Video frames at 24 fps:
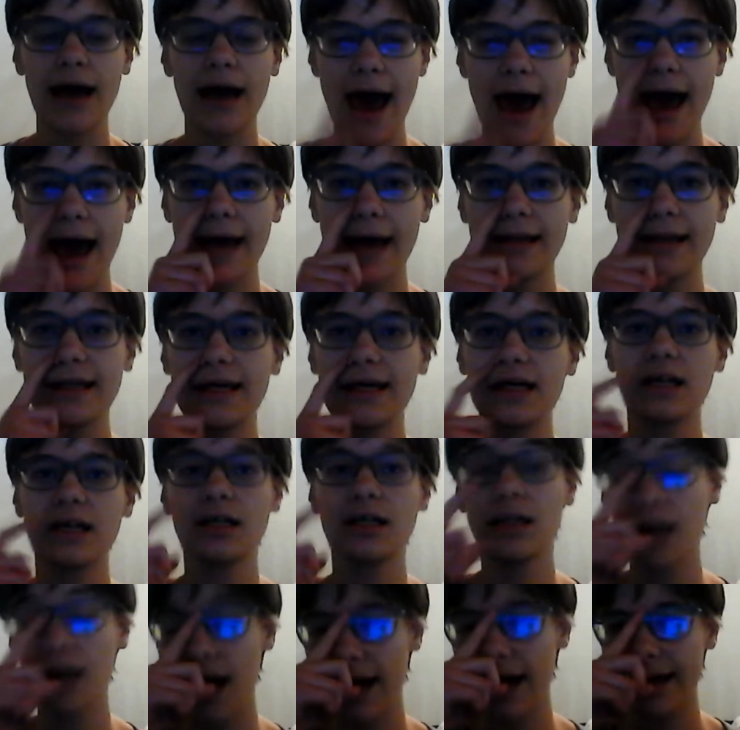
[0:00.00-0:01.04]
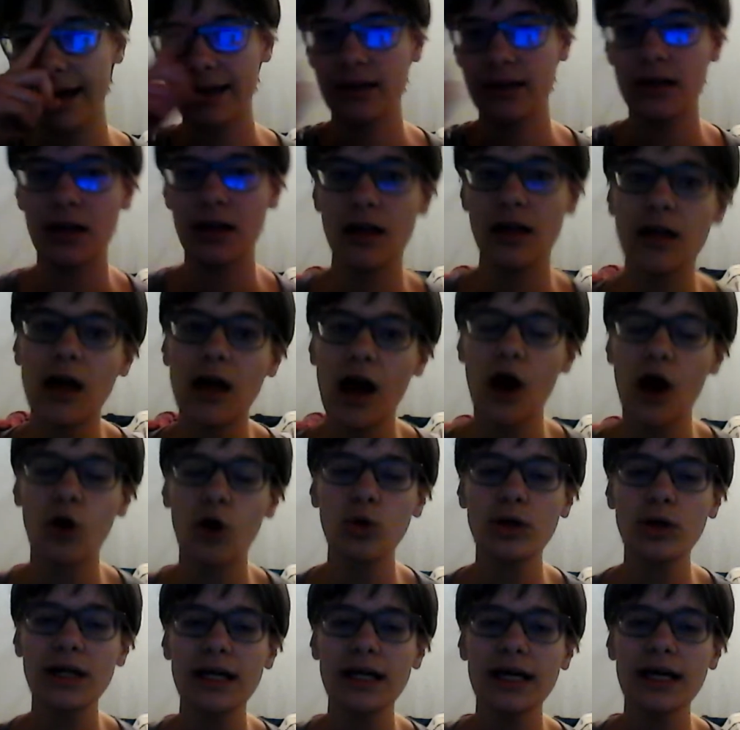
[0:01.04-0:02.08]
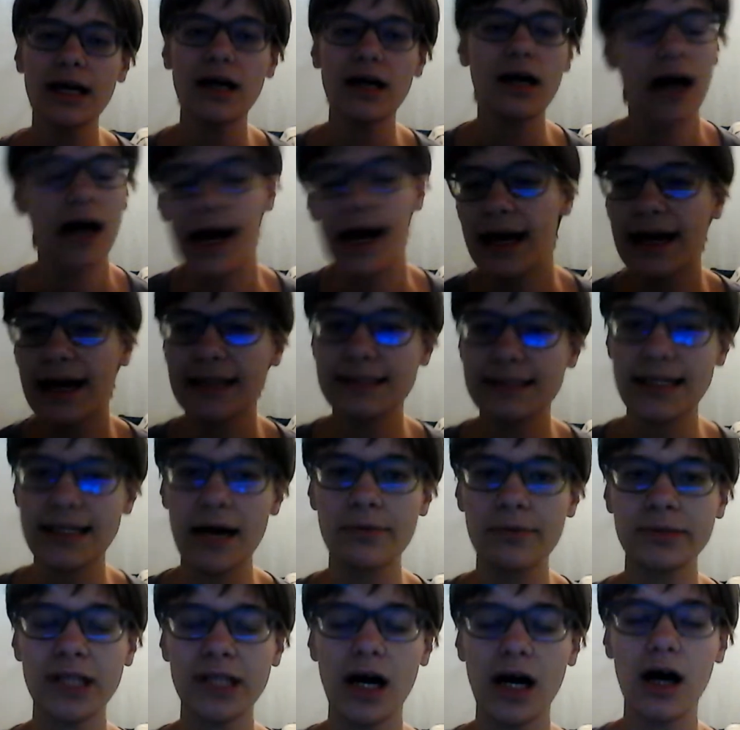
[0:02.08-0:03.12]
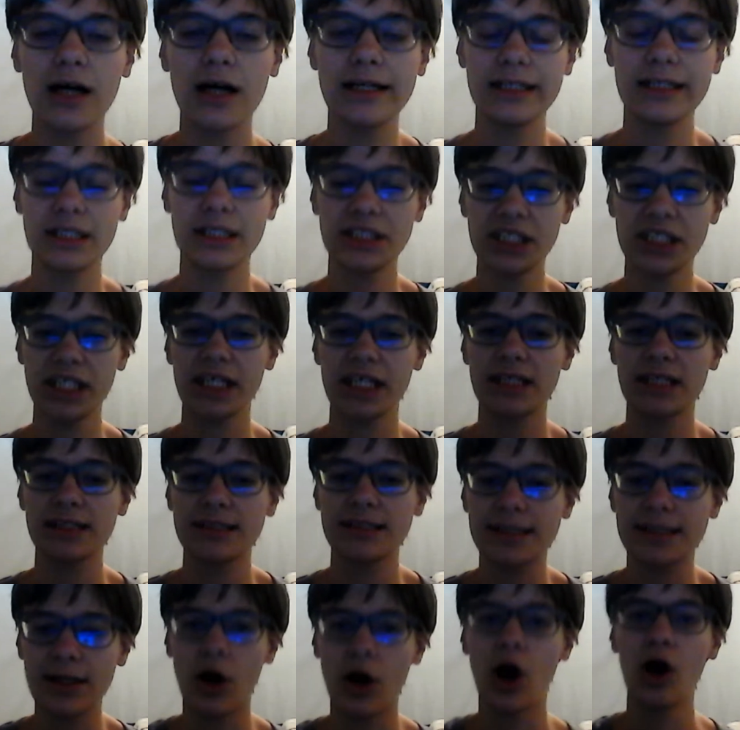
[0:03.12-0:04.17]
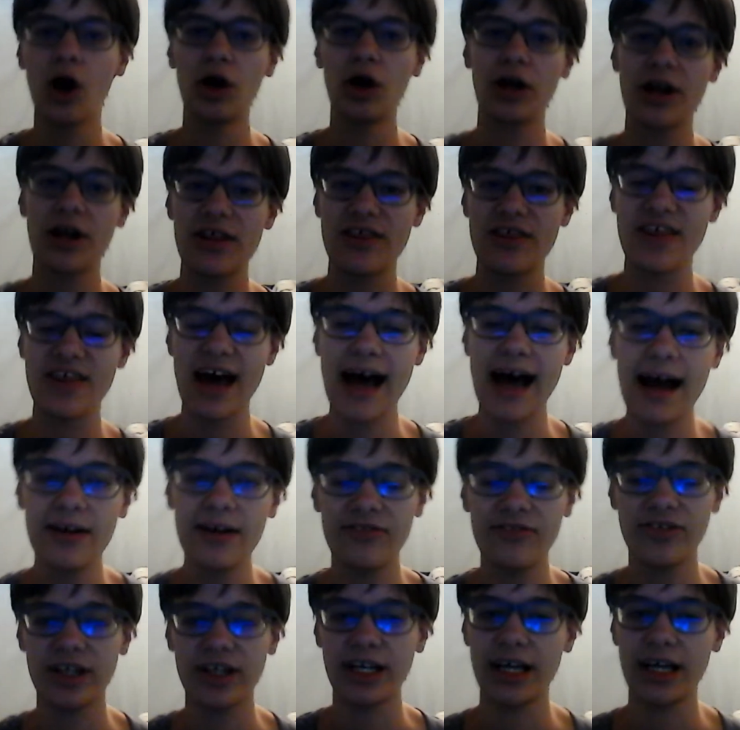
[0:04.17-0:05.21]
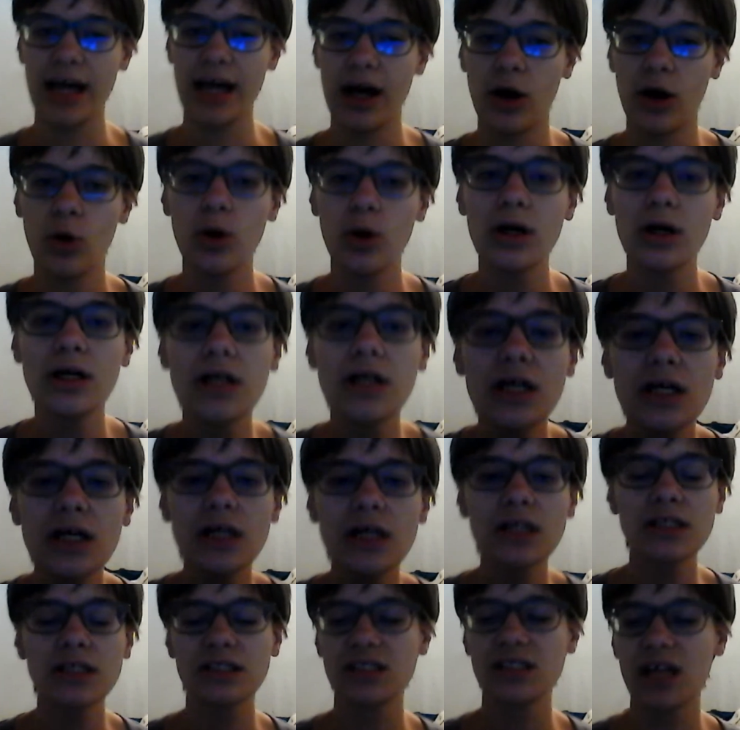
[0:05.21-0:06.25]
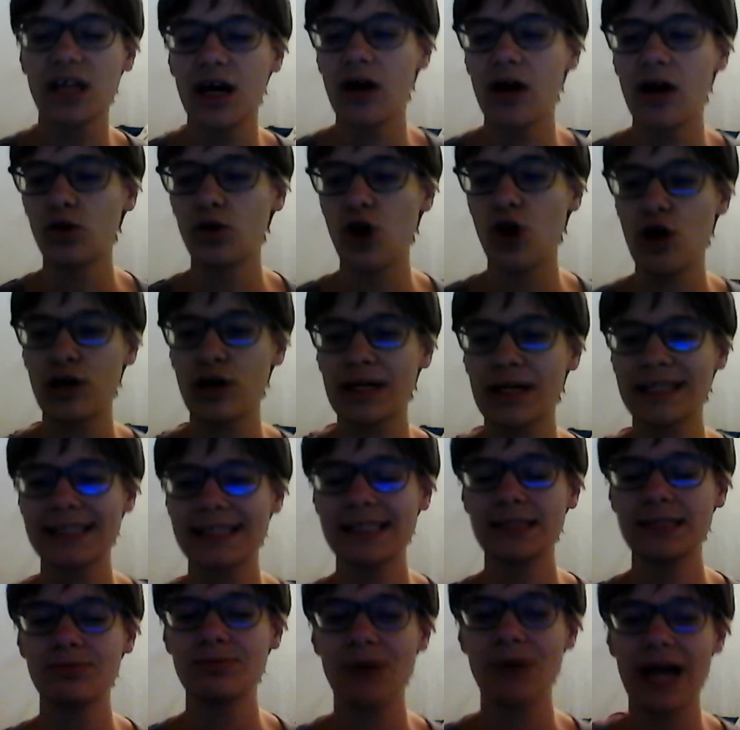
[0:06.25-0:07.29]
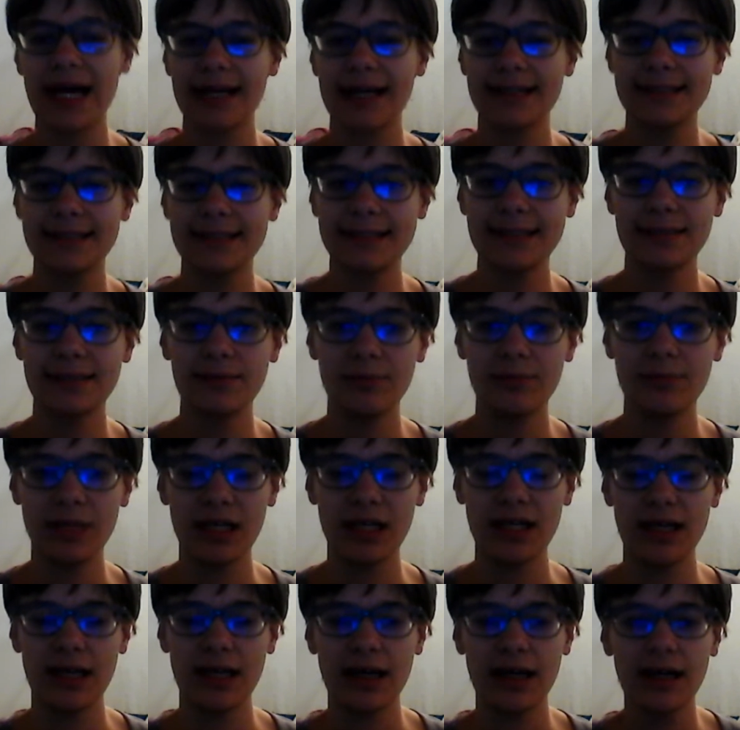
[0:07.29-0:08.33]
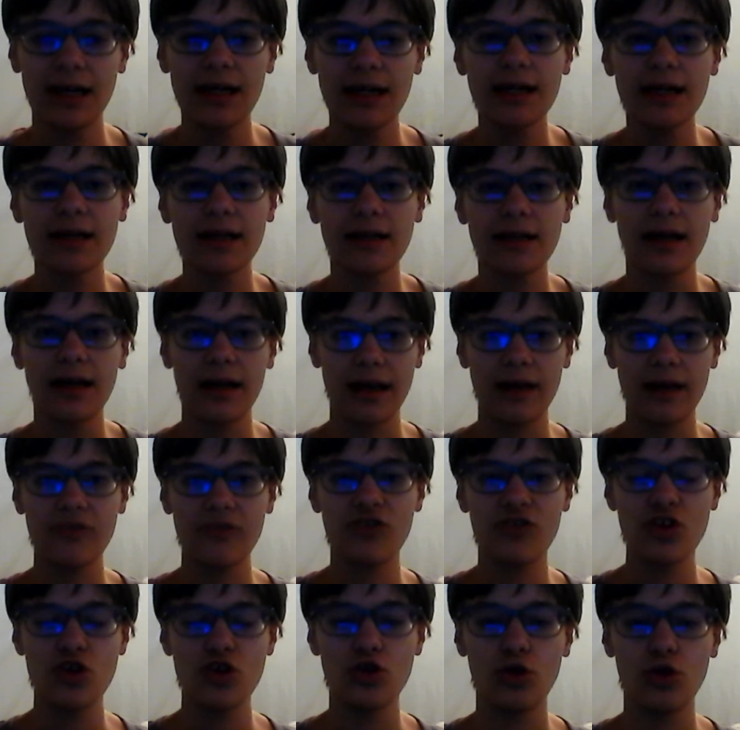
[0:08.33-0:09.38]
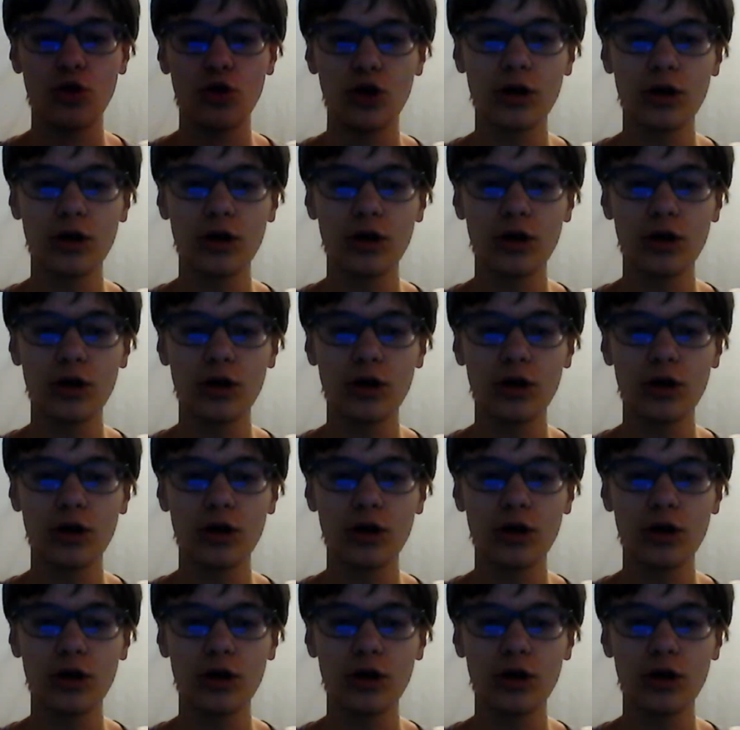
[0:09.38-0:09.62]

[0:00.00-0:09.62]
I will only accept auditions on that video, so don't expect me, like, if you